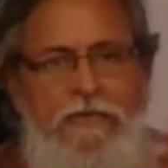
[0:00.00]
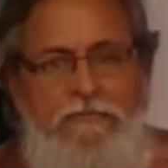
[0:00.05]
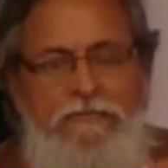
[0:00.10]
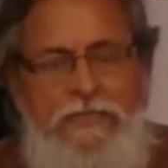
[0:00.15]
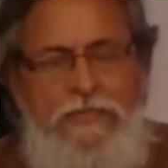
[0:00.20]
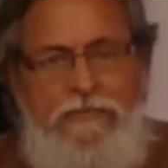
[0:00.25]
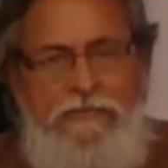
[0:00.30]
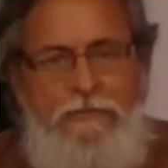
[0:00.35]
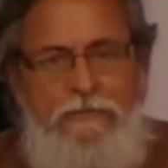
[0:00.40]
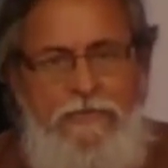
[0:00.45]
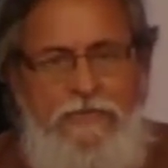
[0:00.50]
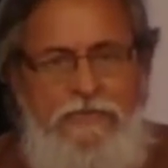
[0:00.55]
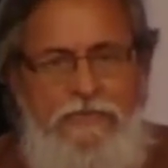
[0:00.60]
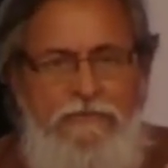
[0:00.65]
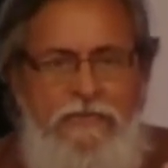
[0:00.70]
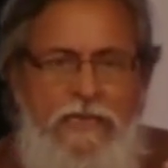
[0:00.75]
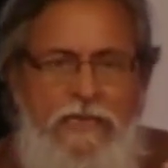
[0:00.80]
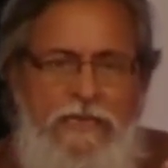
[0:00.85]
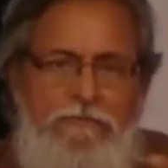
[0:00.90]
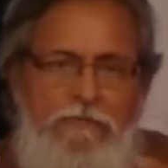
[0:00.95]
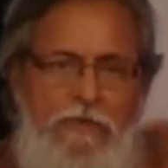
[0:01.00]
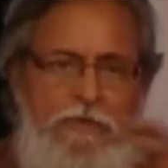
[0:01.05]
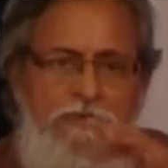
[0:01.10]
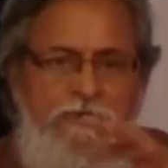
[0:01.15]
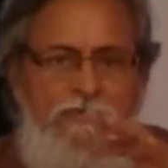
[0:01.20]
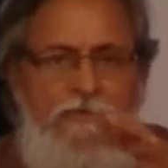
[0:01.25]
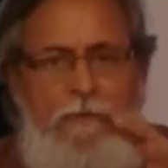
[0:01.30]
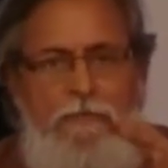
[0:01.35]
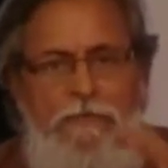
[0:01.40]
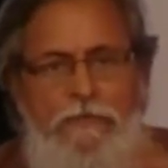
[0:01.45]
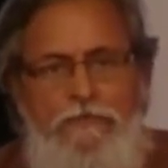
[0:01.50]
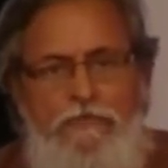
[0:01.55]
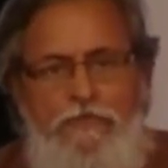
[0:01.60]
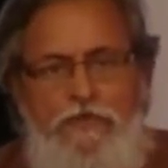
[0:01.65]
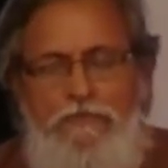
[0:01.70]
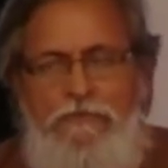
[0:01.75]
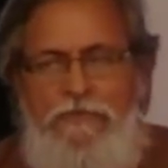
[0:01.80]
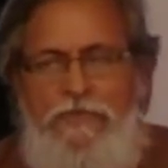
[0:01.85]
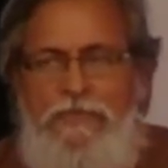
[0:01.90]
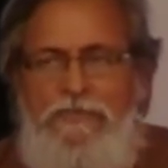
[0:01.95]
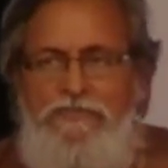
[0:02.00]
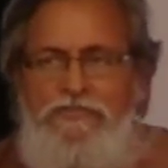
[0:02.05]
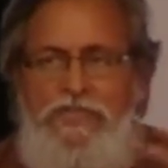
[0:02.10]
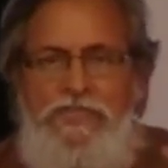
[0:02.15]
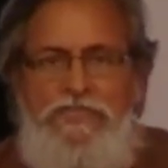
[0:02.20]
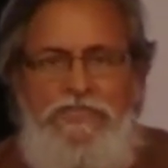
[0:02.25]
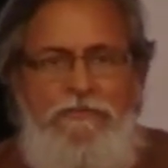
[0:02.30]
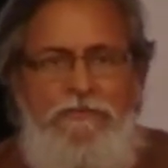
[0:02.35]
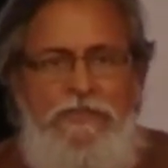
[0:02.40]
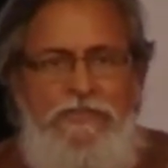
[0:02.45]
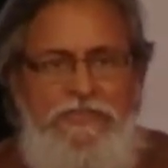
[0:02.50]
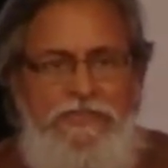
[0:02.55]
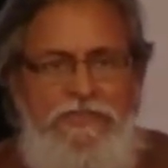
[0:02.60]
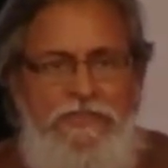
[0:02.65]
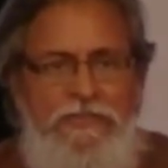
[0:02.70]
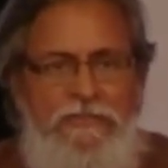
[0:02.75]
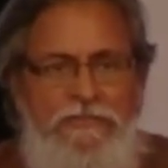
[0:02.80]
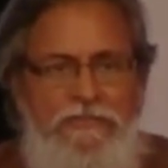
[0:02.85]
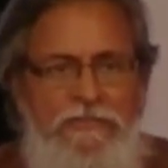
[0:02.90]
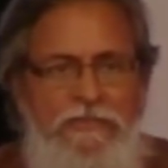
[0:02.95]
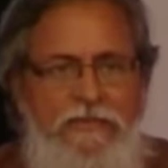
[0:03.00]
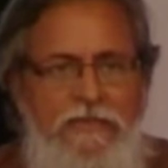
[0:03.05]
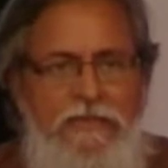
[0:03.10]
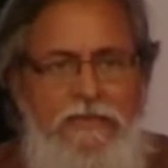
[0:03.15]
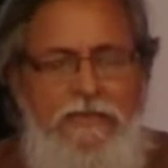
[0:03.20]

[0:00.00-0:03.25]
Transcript: with a similar design, maybe some improvement, changing materials.